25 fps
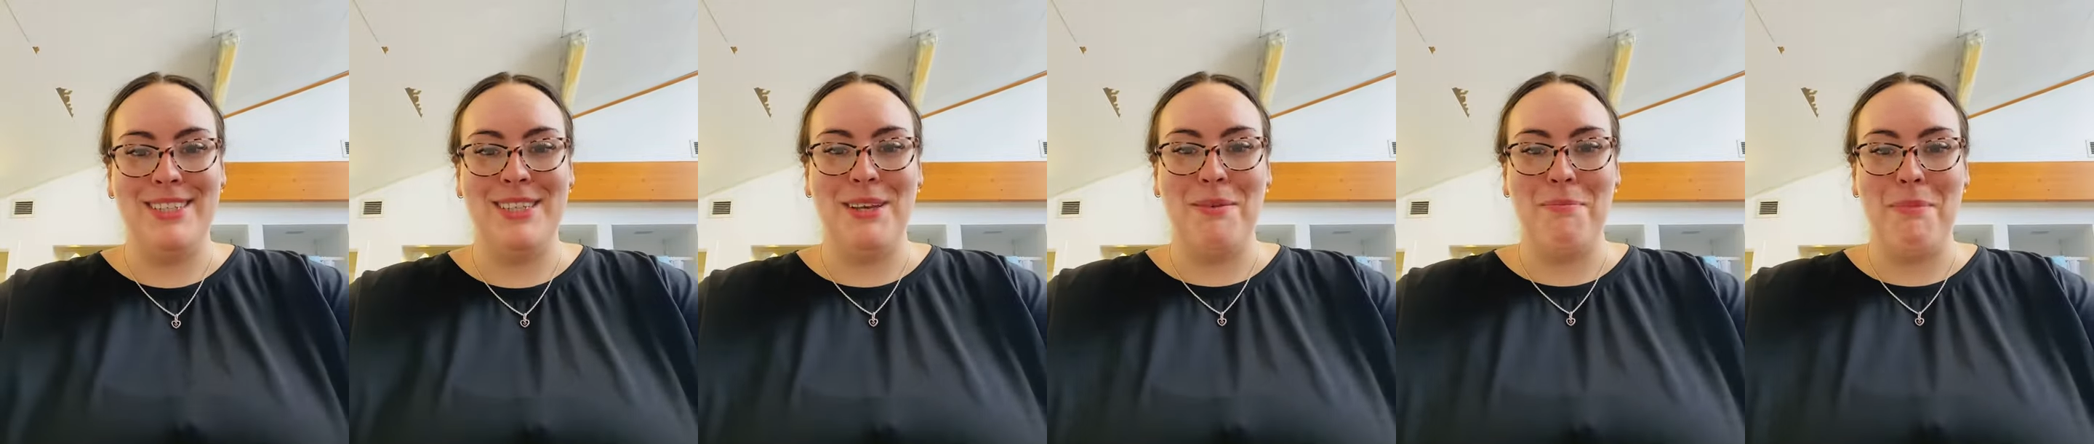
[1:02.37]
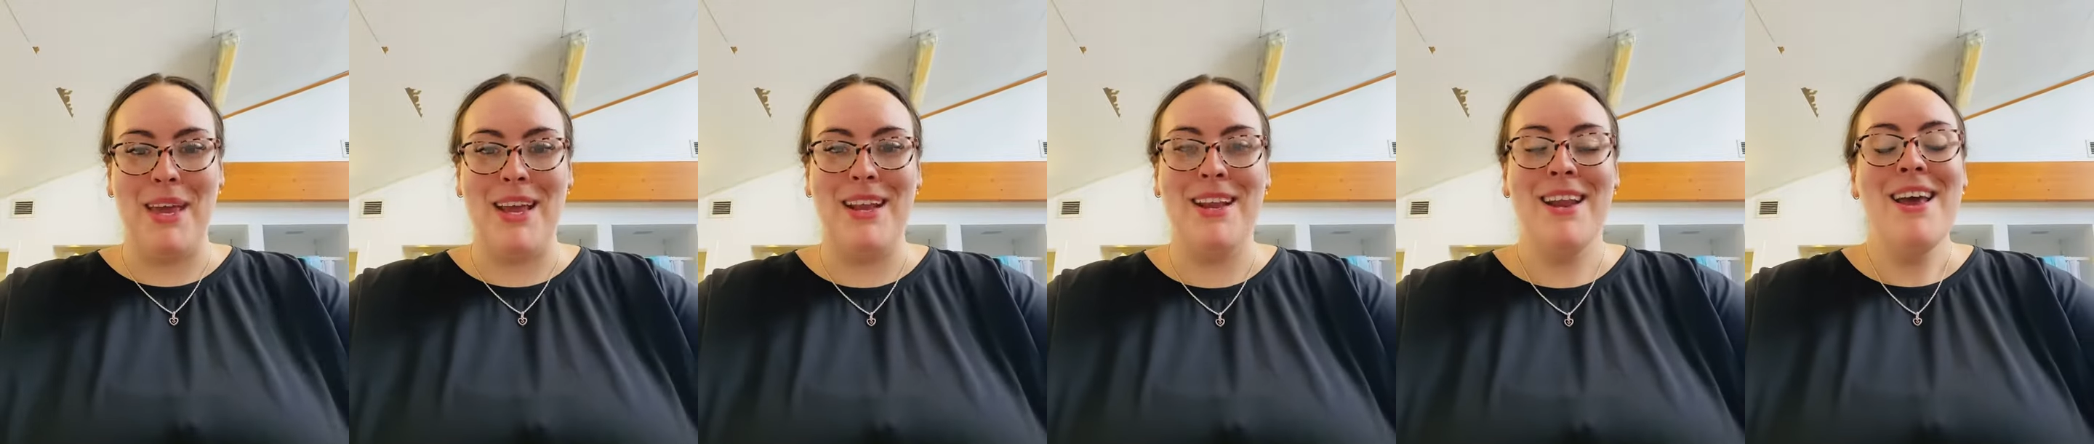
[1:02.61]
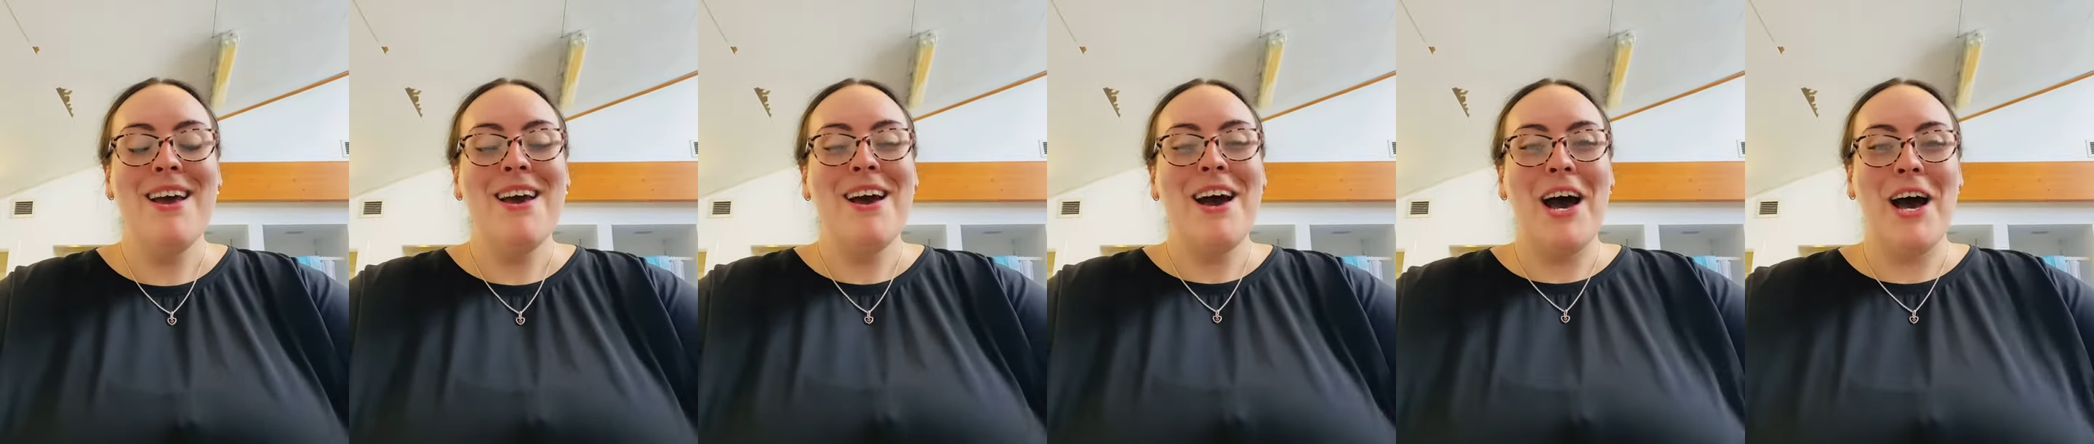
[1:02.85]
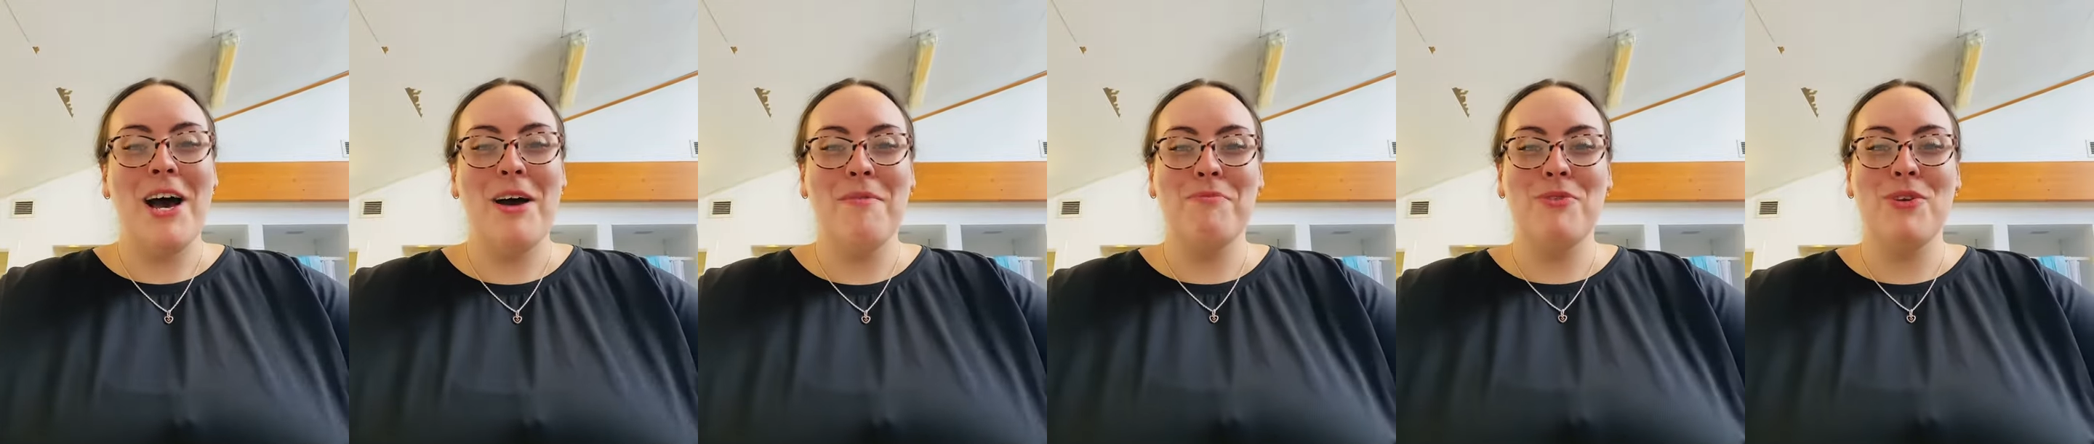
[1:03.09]

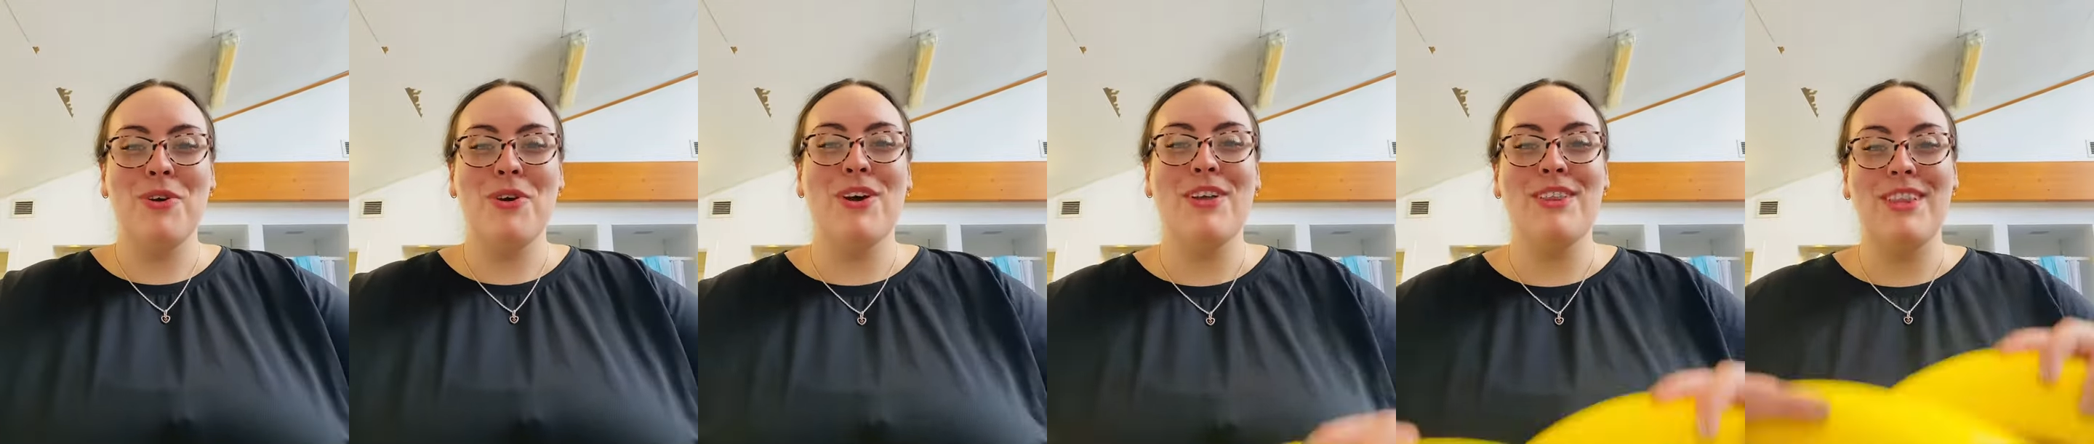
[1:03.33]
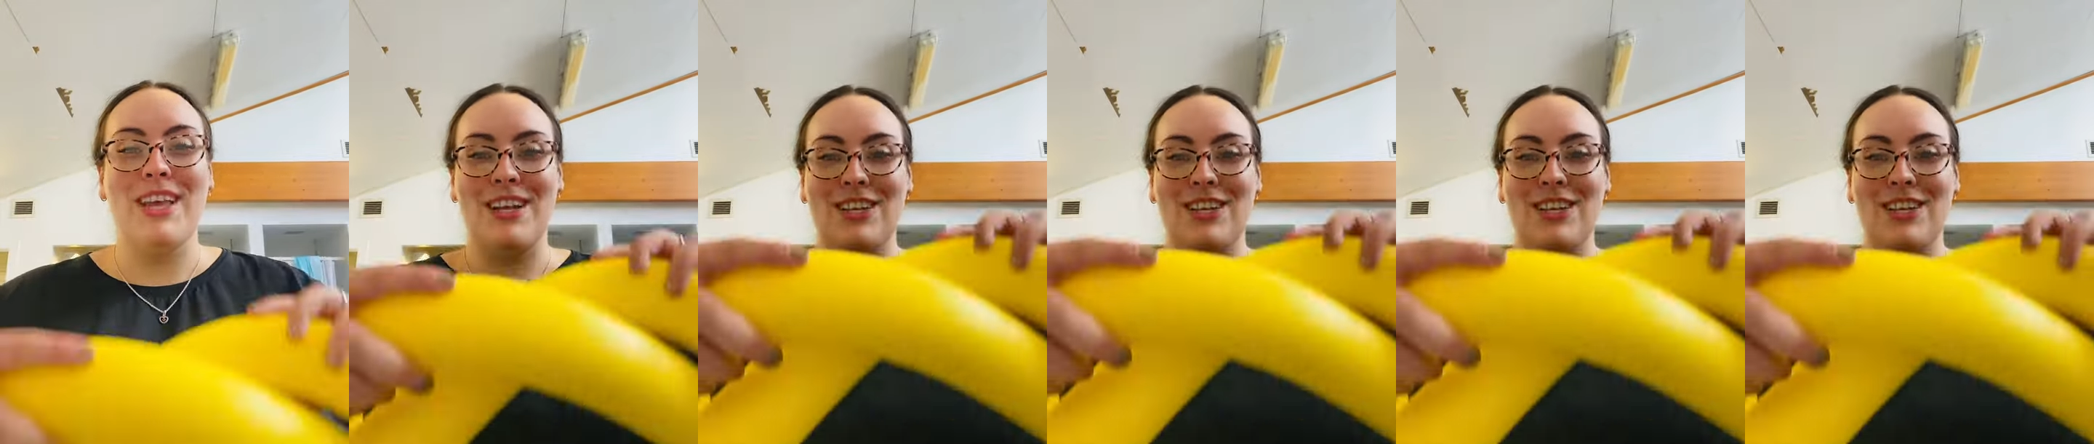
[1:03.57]
you can then